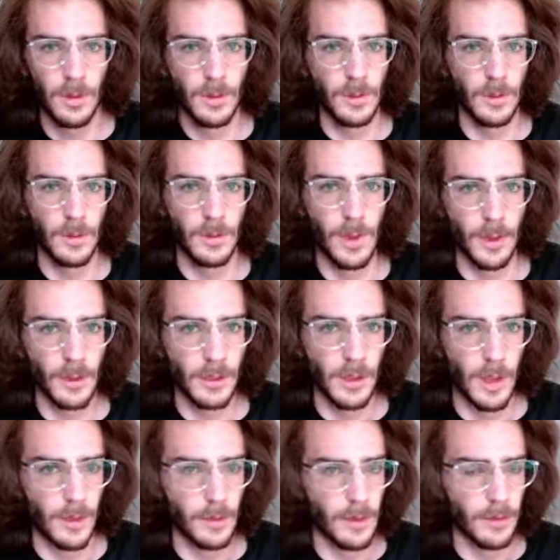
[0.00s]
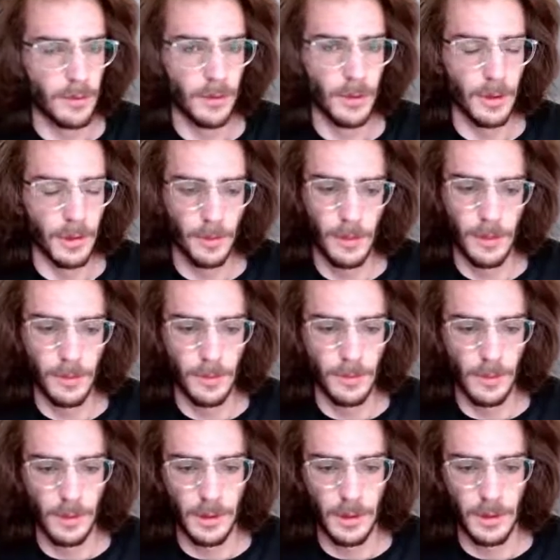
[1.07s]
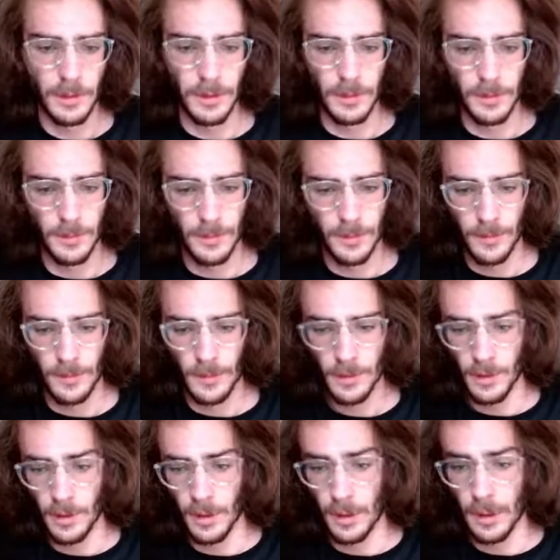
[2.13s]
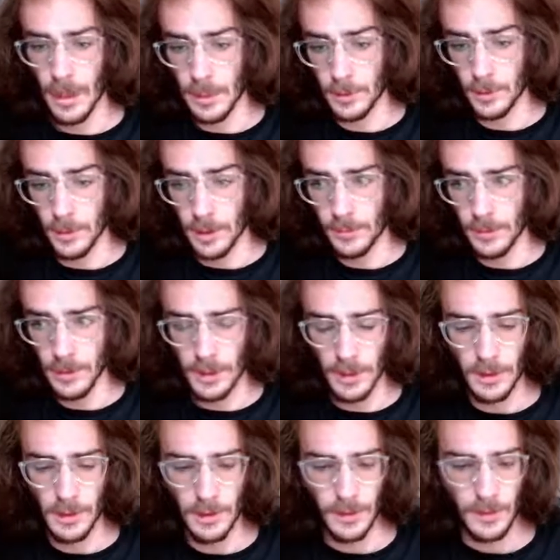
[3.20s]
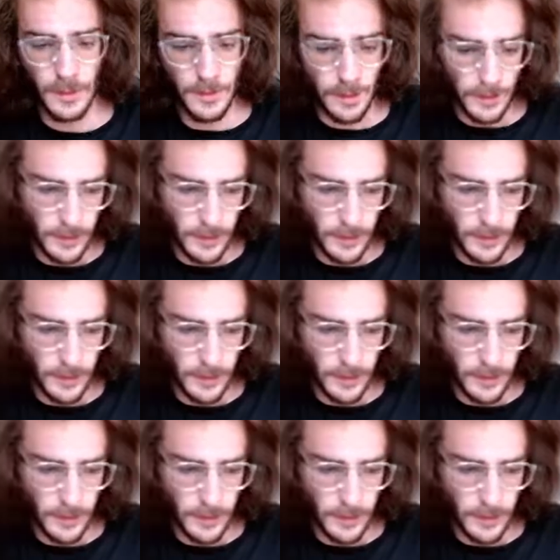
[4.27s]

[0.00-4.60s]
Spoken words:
doing a better job converting people's leads into actual conversations.